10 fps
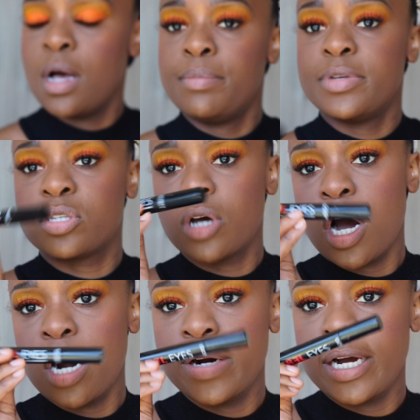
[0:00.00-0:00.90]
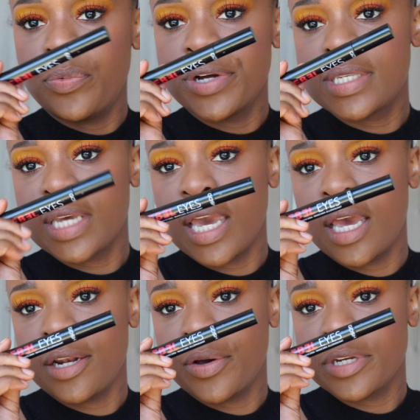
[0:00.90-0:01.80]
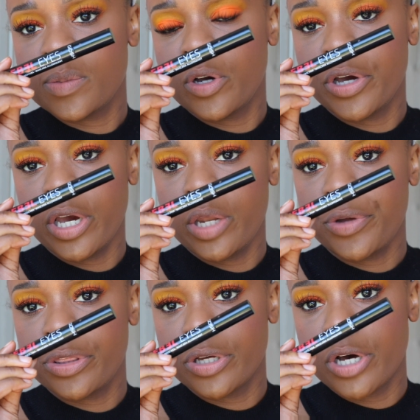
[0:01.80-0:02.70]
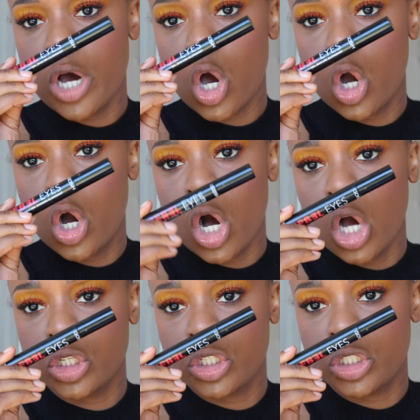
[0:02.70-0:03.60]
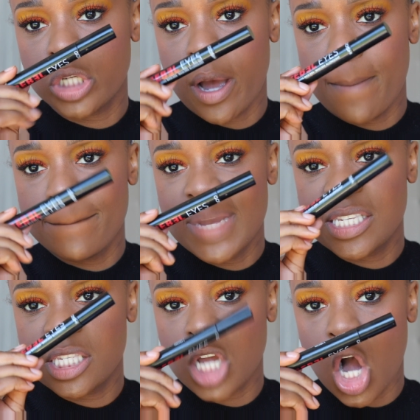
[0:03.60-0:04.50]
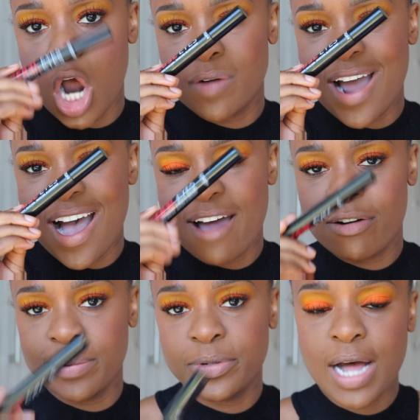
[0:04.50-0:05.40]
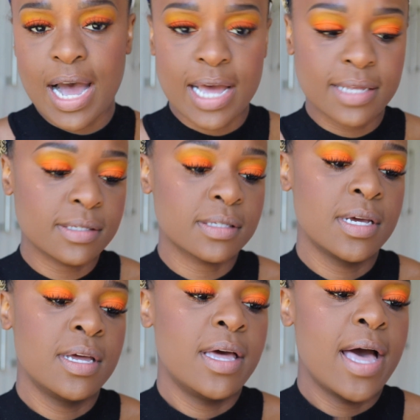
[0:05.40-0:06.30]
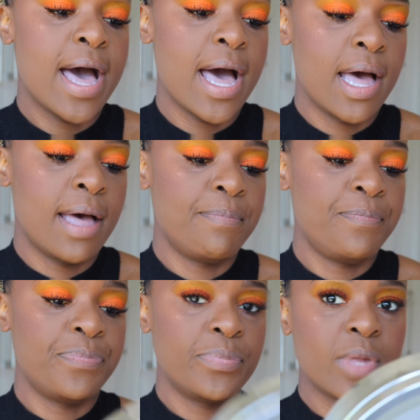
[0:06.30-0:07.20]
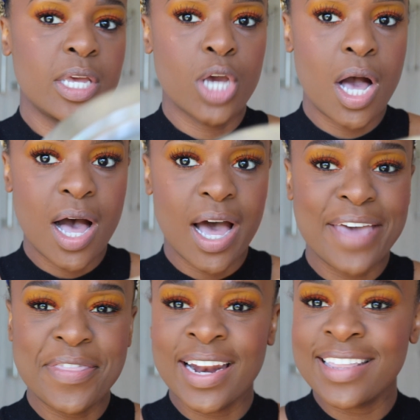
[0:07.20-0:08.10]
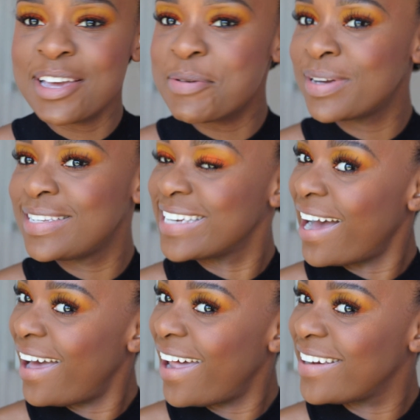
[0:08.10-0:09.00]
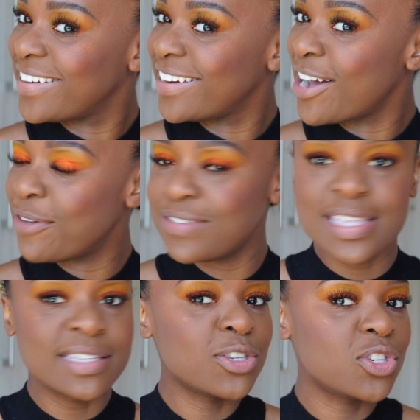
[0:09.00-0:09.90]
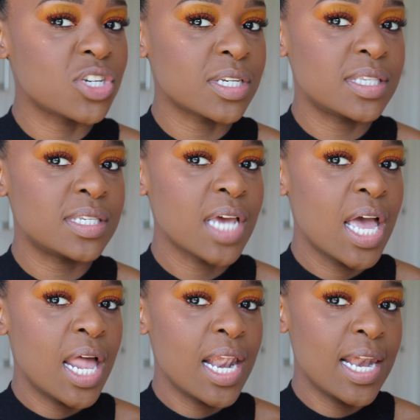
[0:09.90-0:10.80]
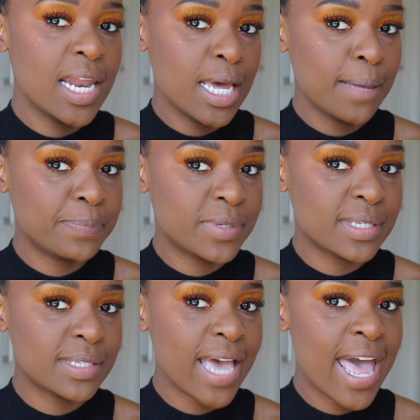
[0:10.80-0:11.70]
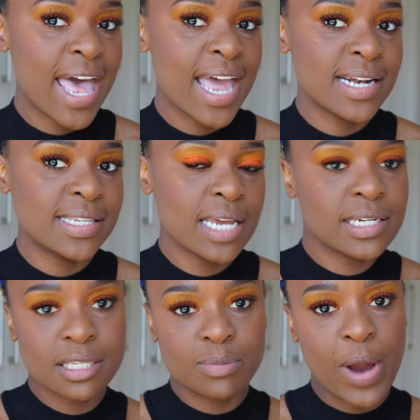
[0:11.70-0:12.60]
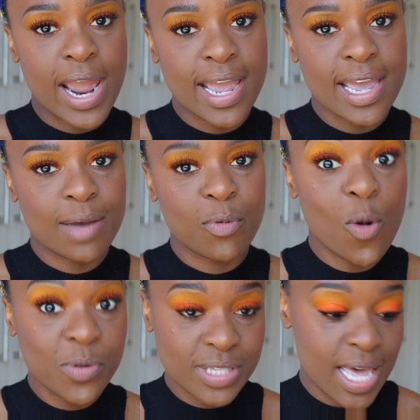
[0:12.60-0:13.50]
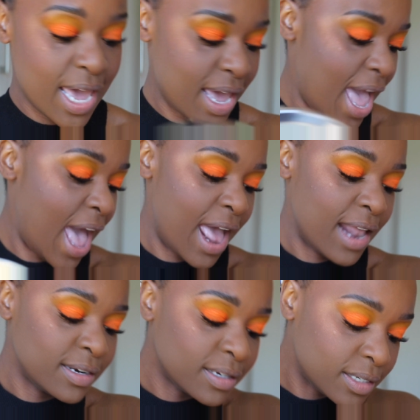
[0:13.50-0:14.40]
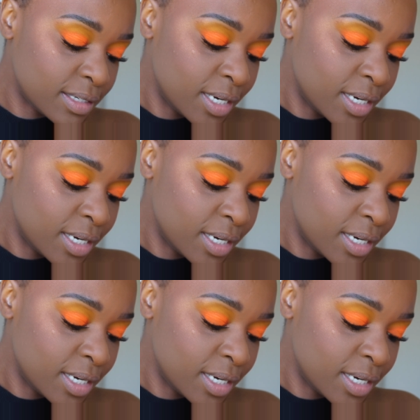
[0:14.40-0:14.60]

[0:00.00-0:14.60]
Mascara, once again, going to be going in with the Gosh Mascara, Rebel Eyes. Yeah, and then I think we're done. After this is just lips and setting spray. We're almost there, and